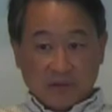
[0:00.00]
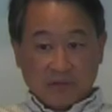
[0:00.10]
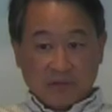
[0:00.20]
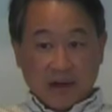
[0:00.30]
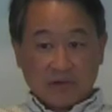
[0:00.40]

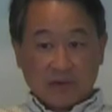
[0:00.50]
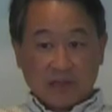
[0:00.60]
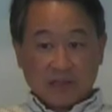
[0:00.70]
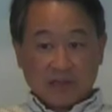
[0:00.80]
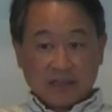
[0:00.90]
favor
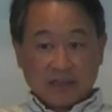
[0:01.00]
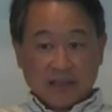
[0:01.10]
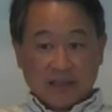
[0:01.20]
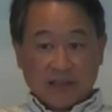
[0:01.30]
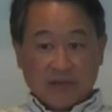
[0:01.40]
it
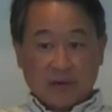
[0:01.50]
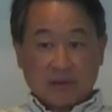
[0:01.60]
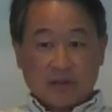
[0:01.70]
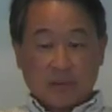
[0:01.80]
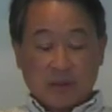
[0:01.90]
if
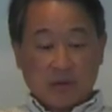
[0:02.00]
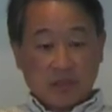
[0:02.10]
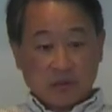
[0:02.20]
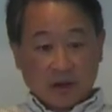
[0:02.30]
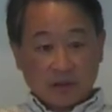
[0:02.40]
it could be
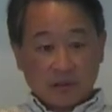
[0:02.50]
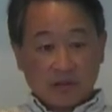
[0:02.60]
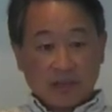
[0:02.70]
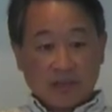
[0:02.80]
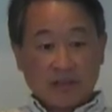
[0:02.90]

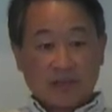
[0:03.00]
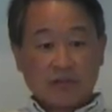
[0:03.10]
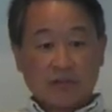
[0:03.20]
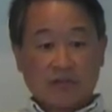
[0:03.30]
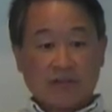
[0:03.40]
restructured in a
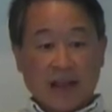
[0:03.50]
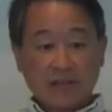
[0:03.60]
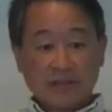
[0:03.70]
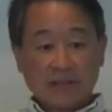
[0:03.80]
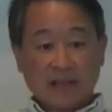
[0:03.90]
certain
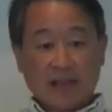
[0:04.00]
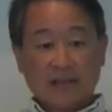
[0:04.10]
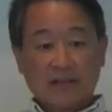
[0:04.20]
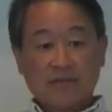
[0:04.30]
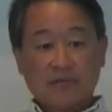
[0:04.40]
fashion
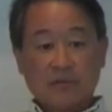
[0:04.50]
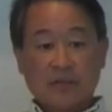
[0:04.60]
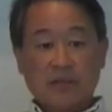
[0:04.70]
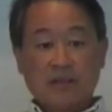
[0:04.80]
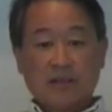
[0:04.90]
and if
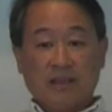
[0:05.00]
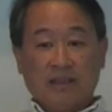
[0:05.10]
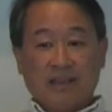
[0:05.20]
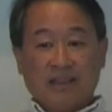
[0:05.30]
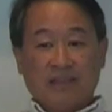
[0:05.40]
we
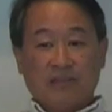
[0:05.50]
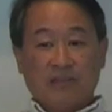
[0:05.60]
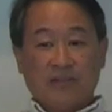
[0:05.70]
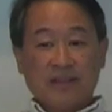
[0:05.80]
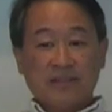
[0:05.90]
if the
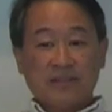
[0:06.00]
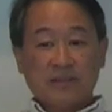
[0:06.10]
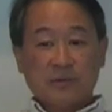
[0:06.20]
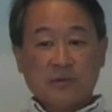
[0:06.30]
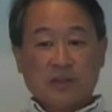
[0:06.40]

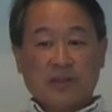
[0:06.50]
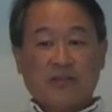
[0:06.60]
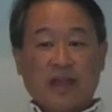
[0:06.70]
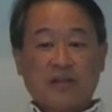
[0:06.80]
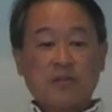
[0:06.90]
funds
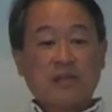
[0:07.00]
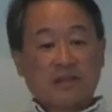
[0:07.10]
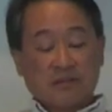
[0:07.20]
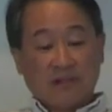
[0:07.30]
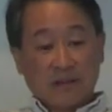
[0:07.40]
if I knew
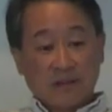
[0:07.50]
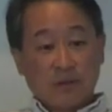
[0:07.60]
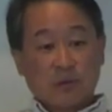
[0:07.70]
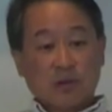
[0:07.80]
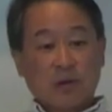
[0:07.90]
that the
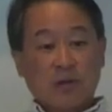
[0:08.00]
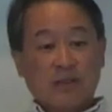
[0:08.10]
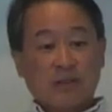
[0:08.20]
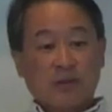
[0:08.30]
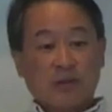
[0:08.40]
funds were
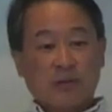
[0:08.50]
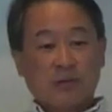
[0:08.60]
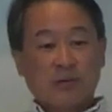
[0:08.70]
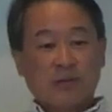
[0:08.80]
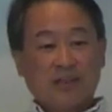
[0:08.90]
going
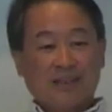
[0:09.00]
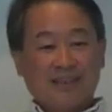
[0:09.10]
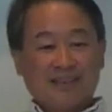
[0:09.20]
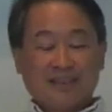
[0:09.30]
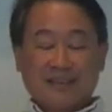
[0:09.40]
to
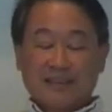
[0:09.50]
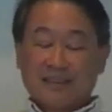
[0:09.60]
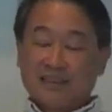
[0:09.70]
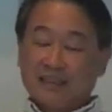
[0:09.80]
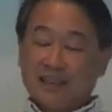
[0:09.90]

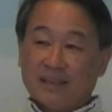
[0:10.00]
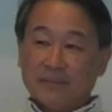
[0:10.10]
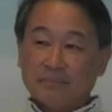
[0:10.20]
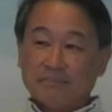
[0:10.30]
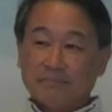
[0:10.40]

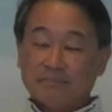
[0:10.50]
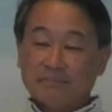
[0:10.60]
um,